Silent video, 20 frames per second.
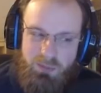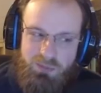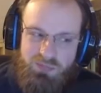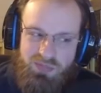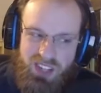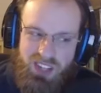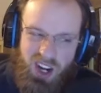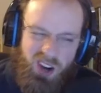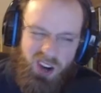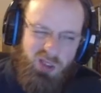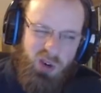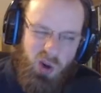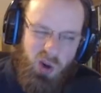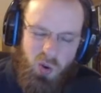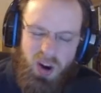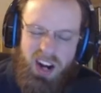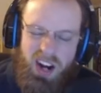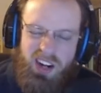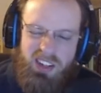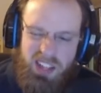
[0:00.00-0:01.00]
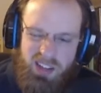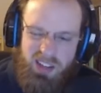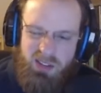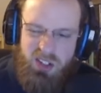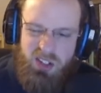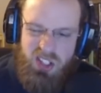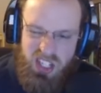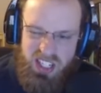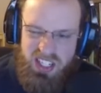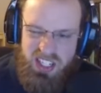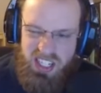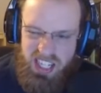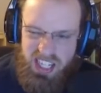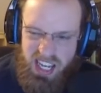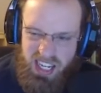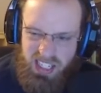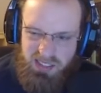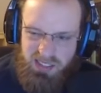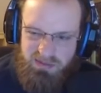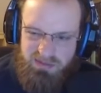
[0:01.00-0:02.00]
are required level
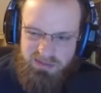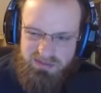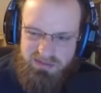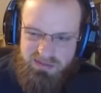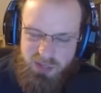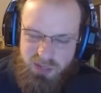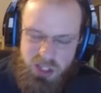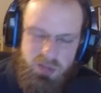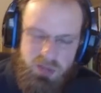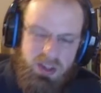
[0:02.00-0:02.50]
68, which